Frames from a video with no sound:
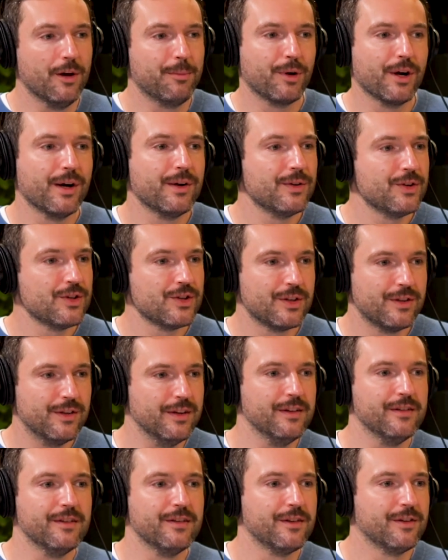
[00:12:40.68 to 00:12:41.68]
approach.
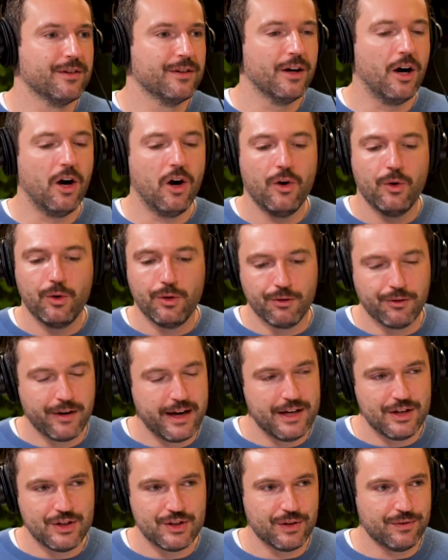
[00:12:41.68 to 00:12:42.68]
There's a whole
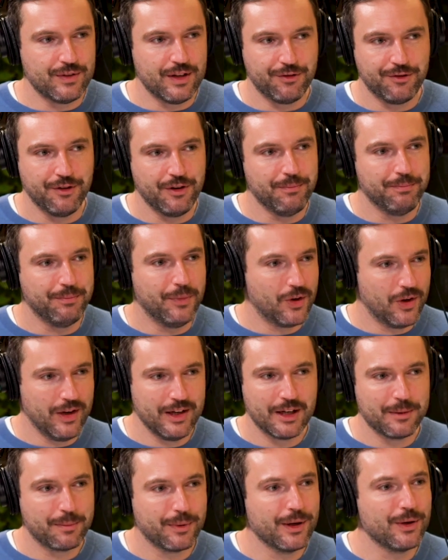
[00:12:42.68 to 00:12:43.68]
range of different
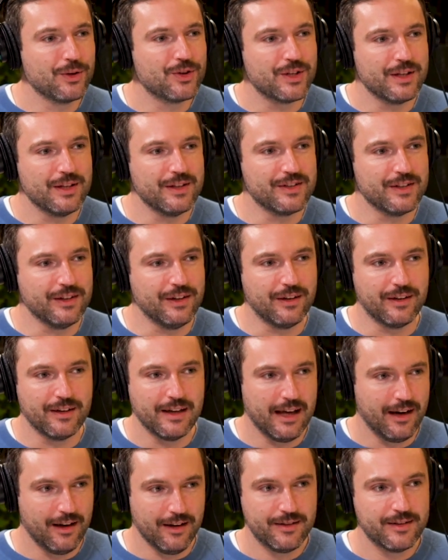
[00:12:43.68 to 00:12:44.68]
modeling approaches and
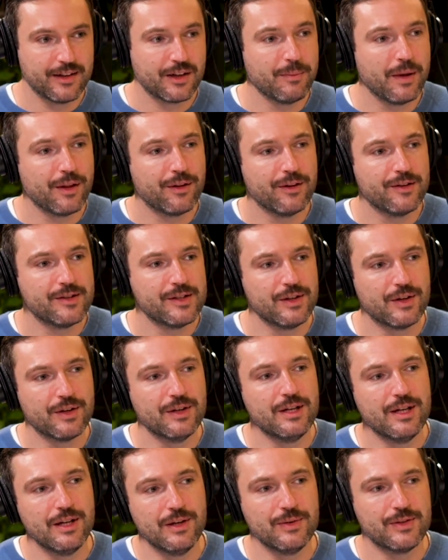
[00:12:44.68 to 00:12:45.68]
analytic methods you
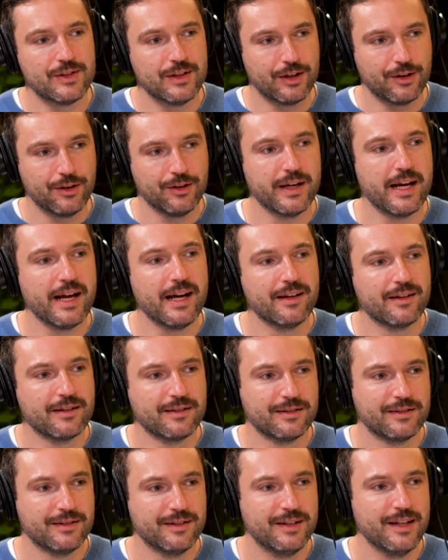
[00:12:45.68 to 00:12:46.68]
can use to create
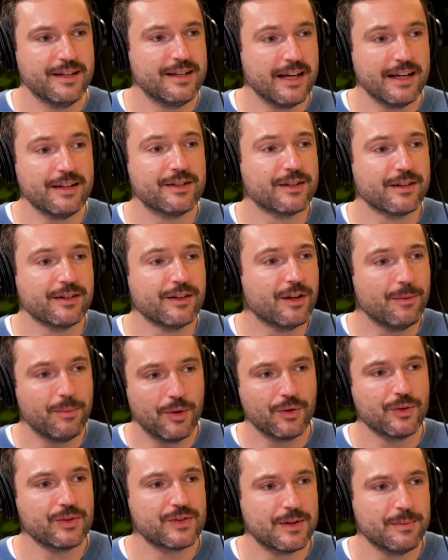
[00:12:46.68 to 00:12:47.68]
the data and the
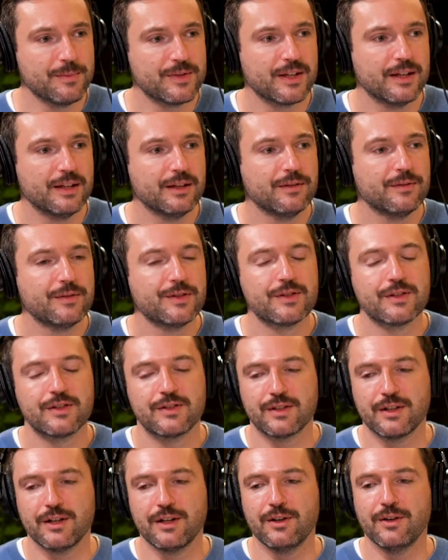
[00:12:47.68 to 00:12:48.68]
models themselves.
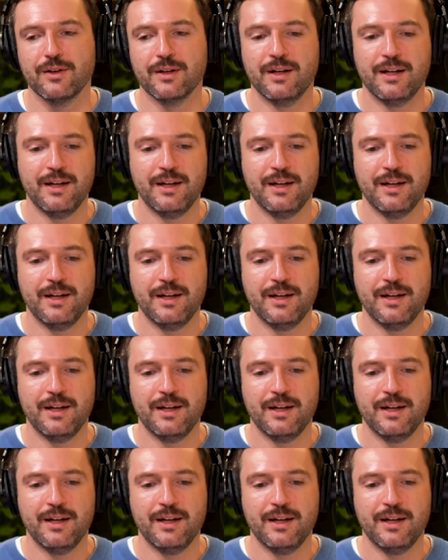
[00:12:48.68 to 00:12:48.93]
So